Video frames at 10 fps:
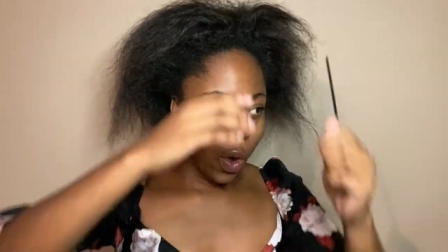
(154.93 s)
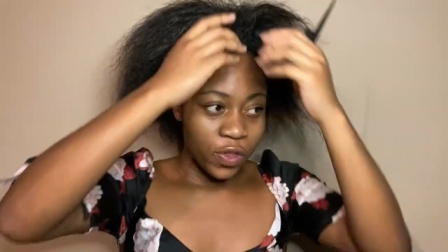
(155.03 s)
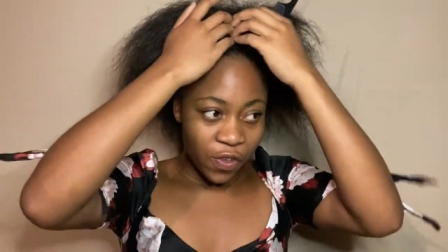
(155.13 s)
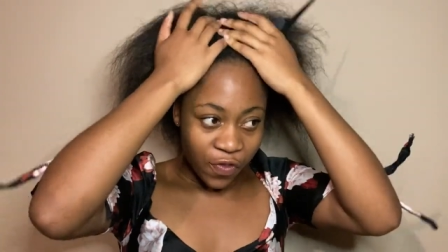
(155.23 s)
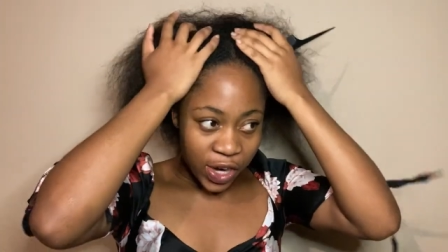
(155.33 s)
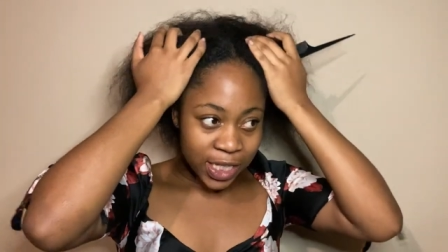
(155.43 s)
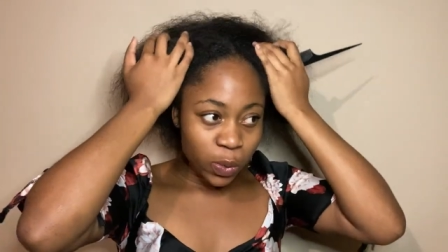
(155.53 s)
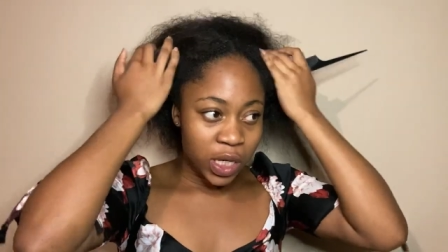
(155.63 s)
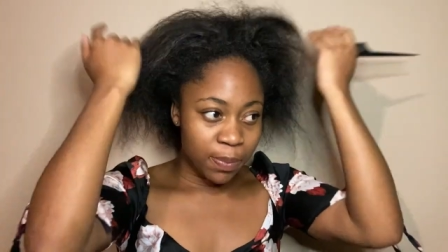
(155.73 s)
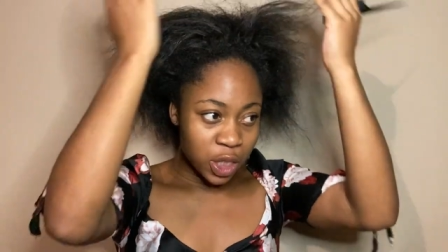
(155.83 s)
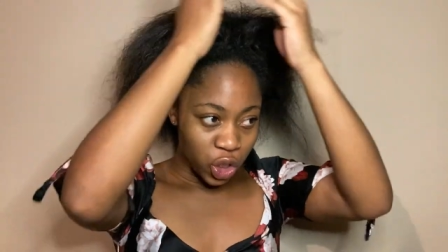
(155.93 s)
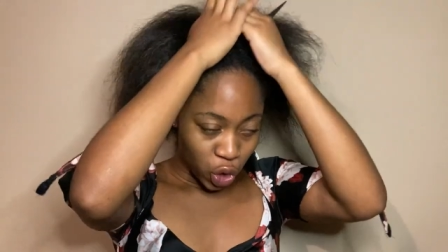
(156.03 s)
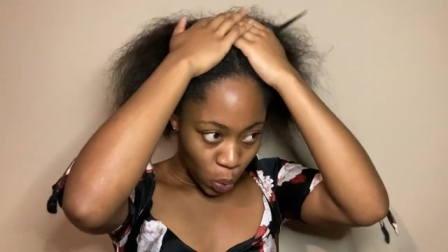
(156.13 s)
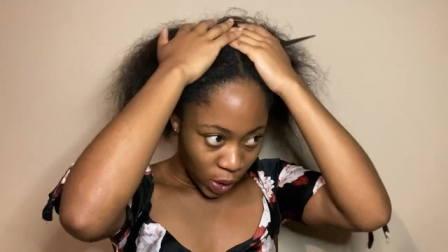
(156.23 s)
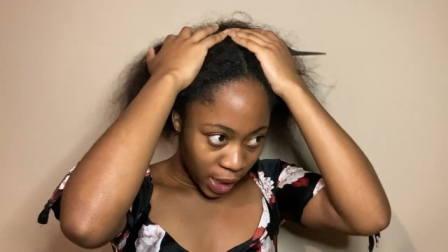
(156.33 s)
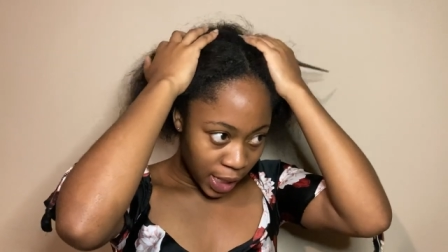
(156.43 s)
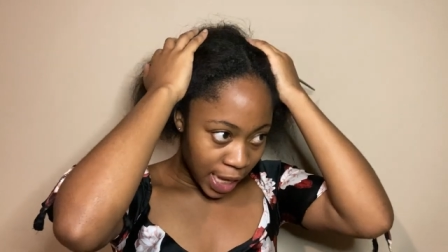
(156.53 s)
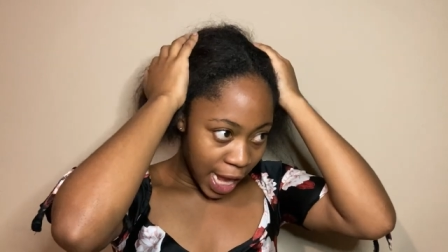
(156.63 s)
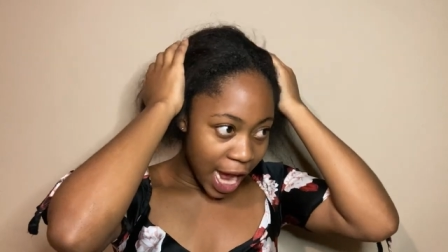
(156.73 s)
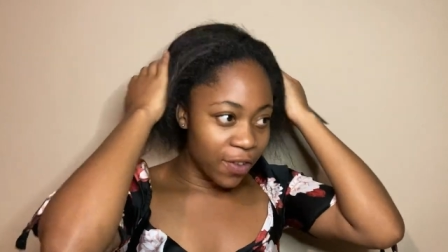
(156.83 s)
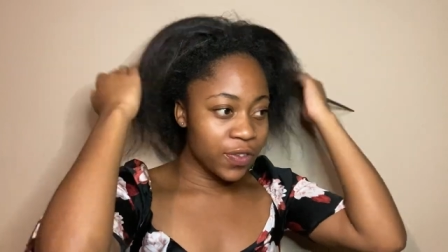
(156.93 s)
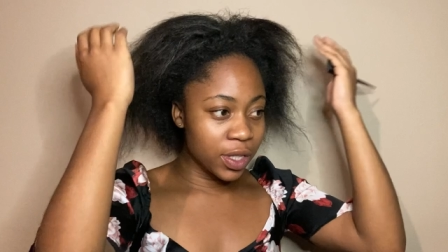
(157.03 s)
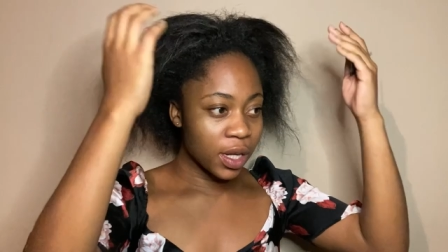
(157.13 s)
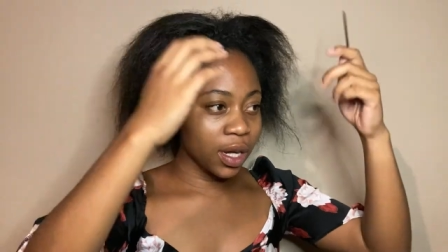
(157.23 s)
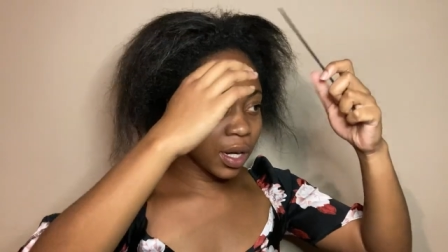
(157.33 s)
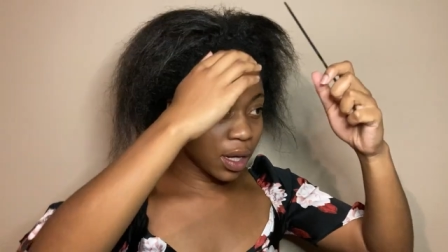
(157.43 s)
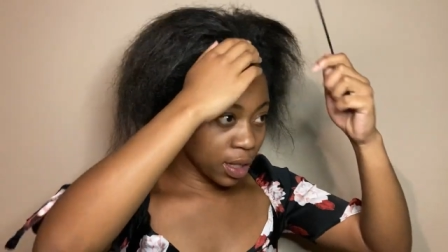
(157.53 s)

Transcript: The first thing I'm going to be doing after